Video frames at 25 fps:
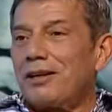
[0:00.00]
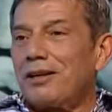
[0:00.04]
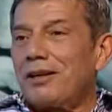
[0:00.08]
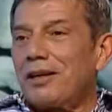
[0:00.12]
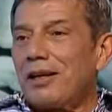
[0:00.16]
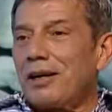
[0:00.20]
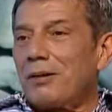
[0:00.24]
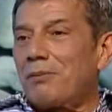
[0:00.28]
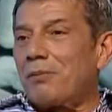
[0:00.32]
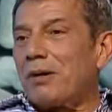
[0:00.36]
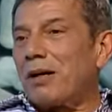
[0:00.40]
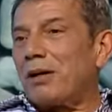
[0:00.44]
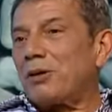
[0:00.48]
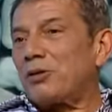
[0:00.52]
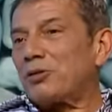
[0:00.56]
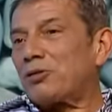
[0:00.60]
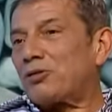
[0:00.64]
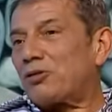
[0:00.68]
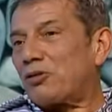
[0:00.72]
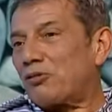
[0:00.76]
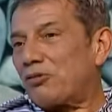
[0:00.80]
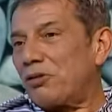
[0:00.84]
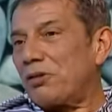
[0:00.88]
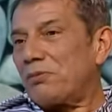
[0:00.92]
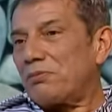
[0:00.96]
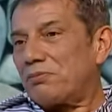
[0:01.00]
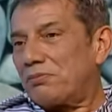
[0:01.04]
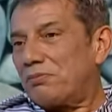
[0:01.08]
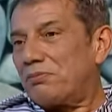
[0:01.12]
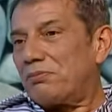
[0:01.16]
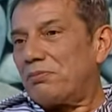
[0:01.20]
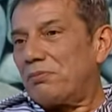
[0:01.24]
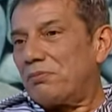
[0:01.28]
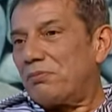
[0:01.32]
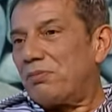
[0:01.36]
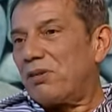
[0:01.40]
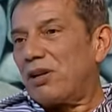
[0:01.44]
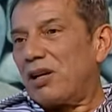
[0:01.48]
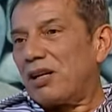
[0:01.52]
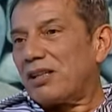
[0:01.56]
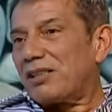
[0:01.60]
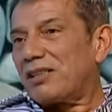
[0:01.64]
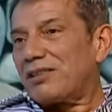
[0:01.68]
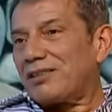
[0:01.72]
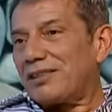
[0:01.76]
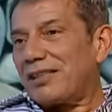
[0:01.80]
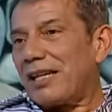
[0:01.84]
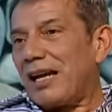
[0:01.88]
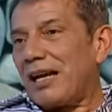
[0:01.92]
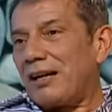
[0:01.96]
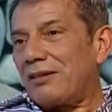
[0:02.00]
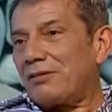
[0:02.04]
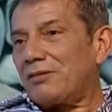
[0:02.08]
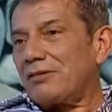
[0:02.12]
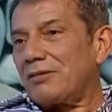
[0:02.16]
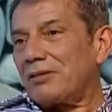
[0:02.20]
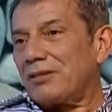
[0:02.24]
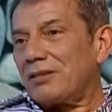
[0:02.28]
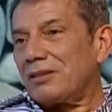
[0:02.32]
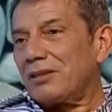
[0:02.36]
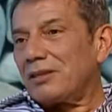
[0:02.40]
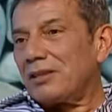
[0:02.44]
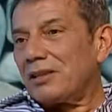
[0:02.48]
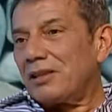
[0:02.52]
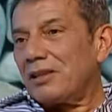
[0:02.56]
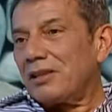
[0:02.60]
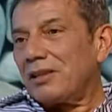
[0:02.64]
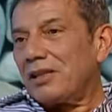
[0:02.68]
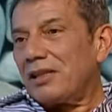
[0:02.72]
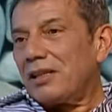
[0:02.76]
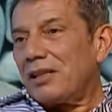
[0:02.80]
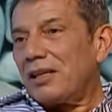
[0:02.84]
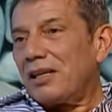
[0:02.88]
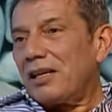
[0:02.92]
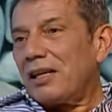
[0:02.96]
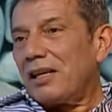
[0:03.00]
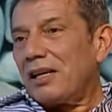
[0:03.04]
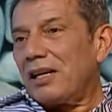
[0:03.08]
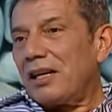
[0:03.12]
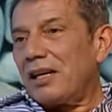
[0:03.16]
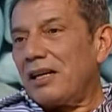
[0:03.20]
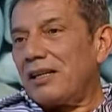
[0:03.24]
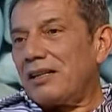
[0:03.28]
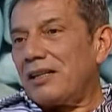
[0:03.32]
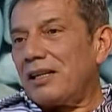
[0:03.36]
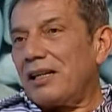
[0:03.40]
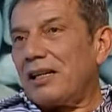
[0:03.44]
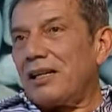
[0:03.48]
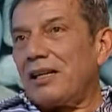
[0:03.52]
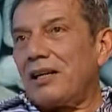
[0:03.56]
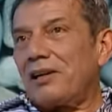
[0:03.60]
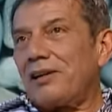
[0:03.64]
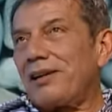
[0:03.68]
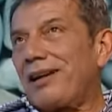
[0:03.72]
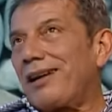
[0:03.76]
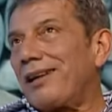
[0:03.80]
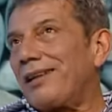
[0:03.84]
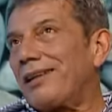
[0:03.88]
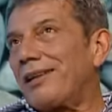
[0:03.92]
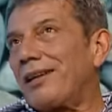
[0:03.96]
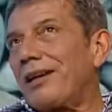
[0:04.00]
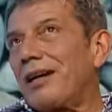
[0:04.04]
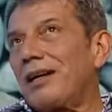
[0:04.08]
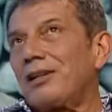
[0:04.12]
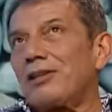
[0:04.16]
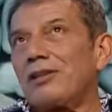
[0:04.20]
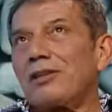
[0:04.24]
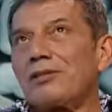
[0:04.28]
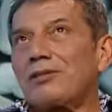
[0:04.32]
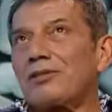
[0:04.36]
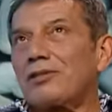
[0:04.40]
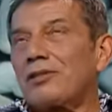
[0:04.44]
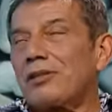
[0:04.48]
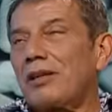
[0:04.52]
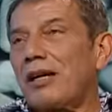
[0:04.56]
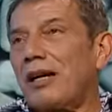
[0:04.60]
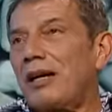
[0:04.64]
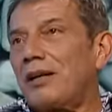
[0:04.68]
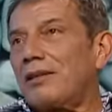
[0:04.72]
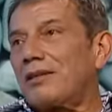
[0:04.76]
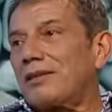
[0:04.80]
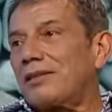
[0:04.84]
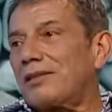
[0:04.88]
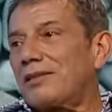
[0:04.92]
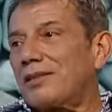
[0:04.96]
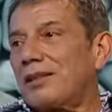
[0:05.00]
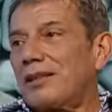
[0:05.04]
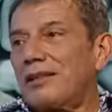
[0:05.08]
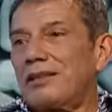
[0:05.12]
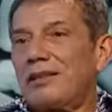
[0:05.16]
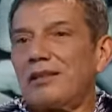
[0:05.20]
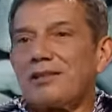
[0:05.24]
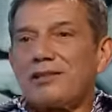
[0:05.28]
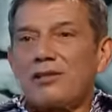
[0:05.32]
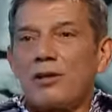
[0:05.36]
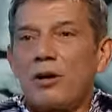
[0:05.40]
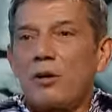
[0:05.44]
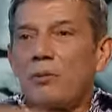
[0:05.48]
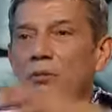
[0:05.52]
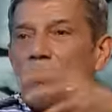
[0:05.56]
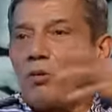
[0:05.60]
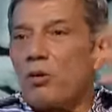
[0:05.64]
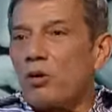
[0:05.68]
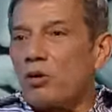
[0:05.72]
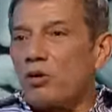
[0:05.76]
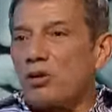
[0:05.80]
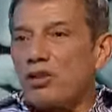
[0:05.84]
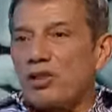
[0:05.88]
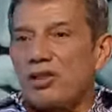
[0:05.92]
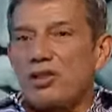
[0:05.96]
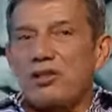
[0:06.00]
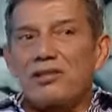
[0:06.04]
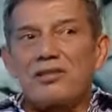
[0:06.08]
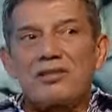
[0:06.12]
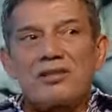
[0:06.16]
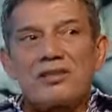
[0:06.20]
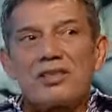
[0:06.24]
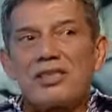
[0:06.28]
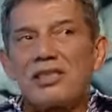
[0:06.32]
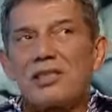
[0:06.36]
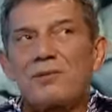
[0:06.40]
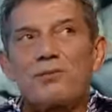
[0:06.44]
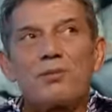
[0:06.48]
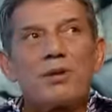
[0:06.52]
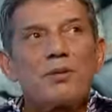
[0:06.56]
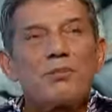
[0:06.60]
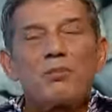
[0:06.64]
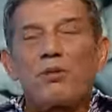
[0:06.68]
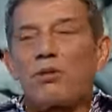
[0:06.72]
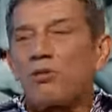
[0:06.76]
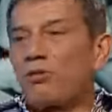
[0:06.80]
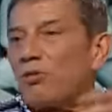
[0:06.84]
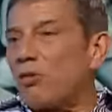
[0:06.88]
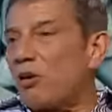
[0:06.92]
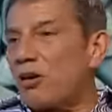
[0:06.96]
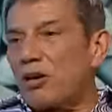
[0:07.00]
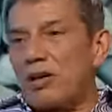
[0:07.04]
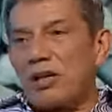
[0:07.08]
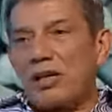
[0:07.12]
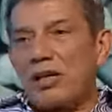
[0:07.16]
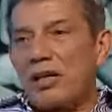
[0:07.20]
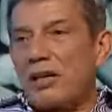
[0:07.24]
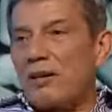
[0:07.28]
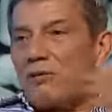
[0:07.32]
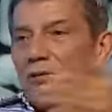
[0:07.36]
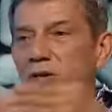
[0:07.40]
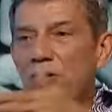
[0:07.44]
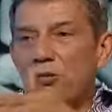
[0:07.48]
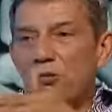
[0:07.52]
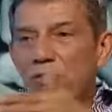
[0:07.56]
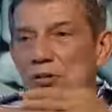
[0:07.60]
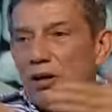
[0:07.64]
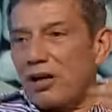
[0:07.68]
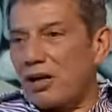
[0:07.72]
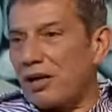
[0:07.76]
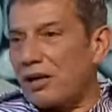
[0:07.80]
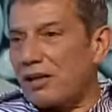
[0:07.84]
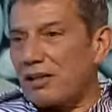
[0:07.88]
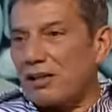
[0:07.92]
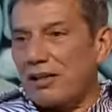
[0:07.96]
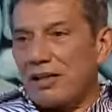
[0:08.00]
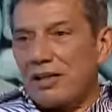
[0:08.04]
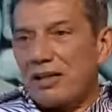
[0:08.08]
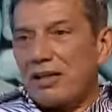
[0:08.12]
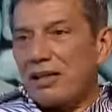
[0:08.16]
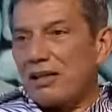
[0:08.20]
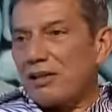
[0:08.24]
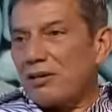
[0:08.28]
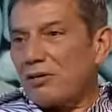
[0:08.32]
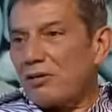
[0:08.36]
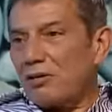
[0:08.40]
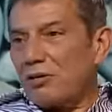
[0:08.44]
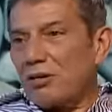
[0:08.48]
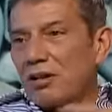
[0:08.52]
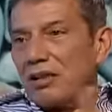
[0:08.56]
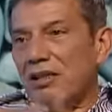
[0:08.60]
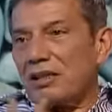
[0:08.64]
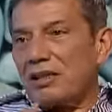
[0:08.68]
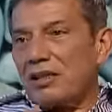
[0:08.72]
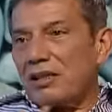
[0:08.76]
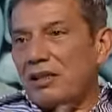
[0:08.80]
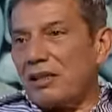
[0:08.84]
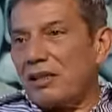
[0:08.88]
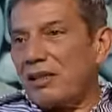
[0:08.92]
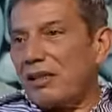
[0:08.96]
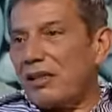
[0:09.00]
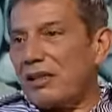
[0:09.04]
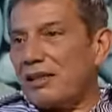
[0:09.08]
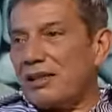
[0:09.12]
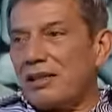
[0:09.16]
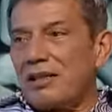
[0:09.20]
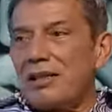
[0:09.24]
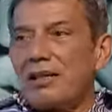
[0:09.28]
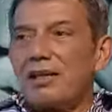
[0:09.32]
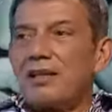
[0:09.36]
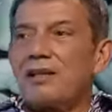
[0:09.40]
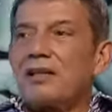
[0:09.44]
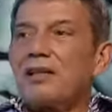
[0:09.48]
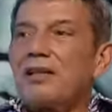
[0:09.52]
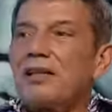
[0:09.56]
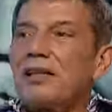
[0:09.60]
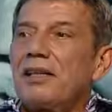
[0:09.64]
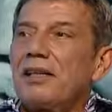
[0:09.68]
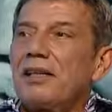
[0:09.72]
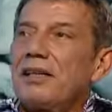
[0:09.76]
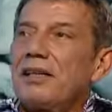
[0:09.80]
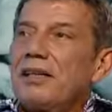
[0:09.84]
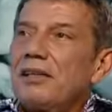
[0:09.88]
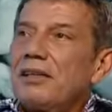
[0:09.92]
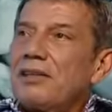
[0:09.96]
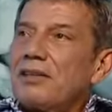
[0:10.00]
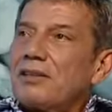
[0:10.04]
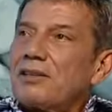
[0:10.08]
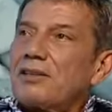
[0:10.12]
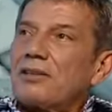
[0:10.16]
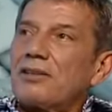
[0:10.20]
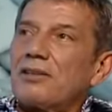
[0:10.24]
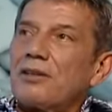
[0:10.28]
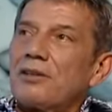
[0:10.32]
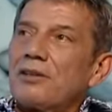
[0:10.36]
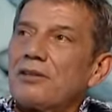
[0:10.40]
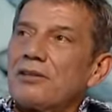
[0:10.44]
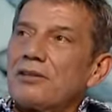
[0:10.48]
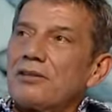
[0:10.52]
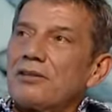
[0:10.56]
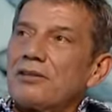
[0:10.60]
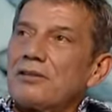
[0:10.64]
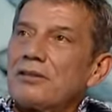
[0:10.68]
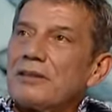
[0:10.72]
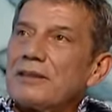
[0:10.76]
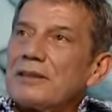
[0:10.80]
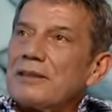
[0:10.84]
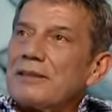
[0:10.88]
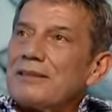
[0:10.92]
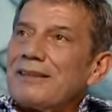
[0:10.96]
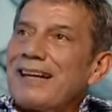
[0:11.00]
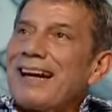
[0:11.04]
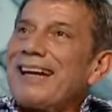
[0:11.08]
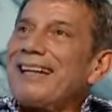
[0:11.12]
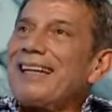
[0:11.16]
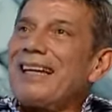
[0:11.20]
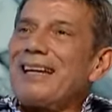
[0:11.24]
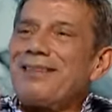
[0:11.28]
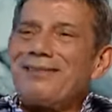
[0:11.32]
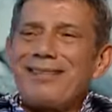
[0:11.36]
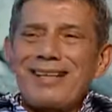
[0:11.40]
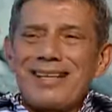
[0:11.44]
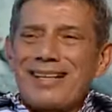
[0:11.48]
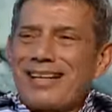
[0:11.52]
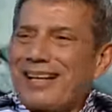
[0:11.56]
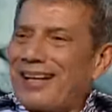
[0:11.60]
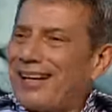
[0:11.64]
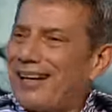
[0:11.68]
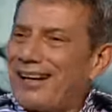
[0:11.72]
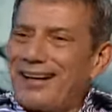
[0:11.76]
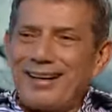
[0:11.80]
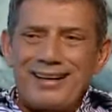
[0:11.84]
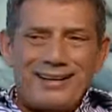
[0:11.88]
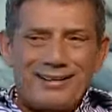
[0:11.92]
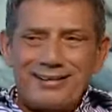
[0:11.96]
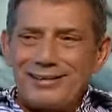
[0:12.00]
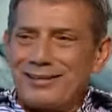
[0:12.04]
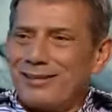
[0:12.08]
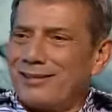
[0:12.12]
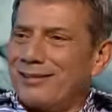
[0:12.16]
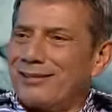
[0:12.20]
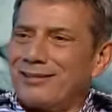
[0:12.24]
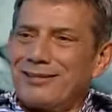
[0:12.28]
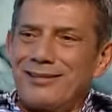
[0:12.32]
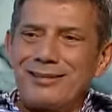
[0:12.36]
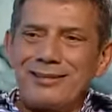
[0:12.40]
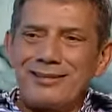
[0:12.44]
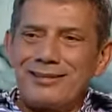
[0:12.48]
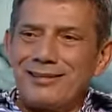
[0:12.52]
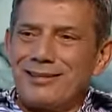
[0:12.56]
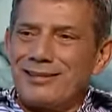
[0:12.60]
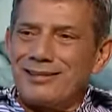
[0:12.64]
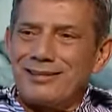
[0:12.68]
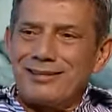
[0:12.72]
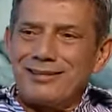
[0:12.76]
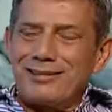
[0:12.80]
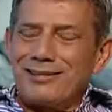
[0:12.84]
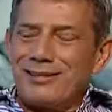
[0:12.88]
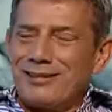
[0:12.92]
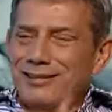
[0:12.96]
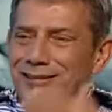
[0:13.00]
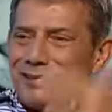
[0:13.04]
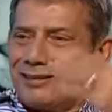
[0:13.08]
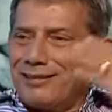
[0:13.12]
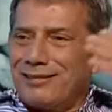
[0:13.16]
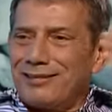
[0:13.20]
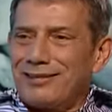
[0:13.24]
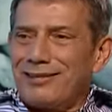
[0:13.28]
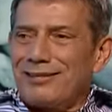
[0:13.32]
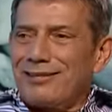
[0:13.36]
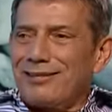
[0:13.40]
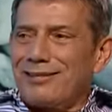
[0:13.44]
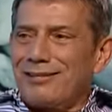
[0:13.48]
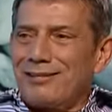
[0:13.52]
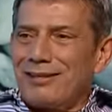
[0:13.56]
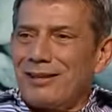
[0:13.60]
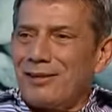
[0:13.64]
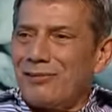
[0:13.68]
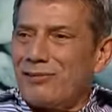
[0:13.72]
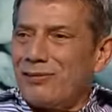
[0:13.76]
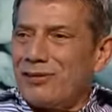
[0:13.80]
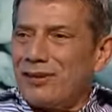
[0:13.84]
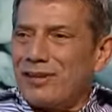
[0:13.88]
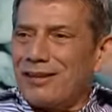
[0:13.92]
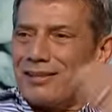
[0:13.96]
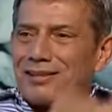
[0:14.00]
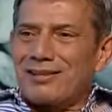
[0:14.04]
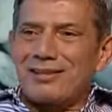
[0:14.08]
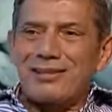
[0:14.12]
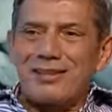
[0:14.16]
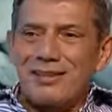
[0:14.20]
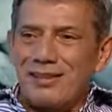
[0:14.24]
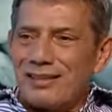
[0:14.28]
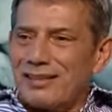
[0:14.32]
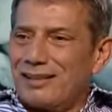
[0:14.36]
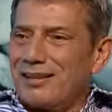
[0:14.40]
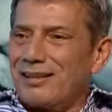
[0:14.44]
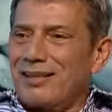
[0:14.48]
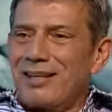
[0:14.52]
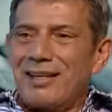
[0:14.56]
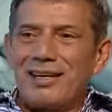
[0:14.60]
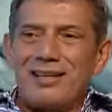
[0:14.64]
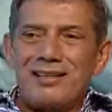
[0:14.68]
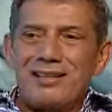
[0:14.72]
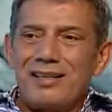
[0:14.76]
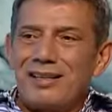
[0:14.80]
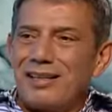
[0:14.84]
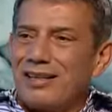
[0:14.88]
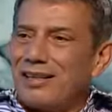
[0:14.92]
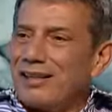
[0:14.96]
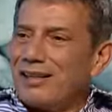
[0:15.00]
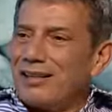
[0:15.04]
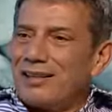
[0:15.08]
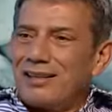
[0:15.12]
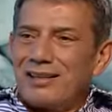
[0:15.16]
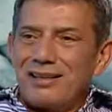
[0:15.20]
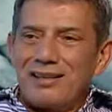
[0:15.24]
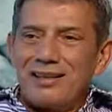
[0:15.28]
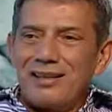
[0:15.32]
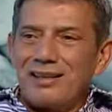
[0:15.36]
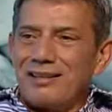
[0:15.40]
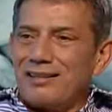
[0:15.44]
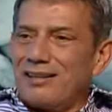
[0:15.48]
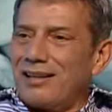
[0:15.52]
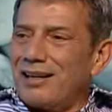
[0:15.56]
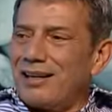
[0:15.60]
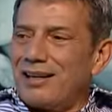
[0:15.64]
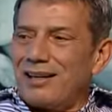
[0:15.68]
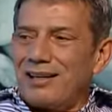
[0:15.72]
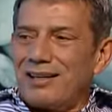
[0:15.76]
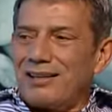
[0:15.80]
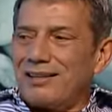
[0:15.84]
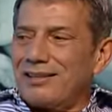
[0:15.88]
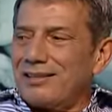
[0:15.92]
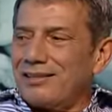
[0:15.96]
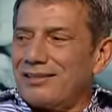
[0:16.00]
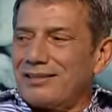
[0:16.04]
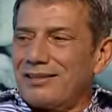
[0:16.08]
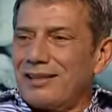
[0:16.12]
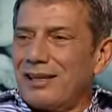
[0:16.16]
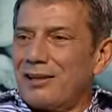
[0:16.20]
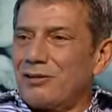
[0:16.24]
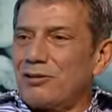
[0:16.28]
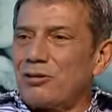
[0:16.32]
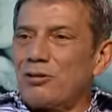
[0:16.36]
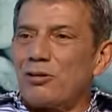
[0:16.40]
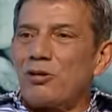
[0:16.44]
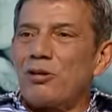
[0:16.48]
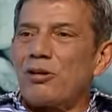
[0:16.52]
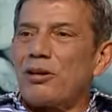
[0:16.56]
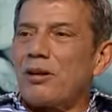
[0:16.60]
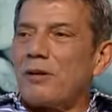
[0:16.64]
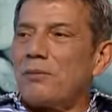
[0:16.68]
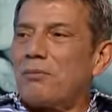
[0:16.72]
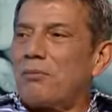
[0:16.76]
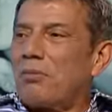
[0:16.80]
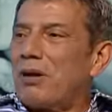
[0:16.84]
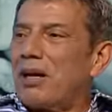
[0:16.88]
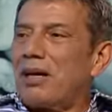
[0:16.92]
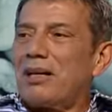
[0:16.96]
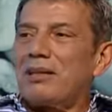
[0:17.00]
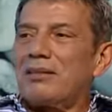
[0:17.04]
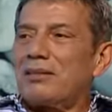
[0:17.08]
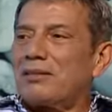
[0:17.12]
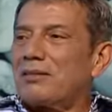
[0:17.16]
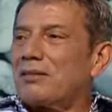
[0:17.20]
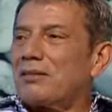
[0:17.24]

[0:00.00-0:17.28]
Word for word: about three blocks down. And then I, I, I see these commotions, these people running everywhere, going here and there. So I never care, you know. You, you, you, you live in a city that, mm. Uh, that, that you go to bed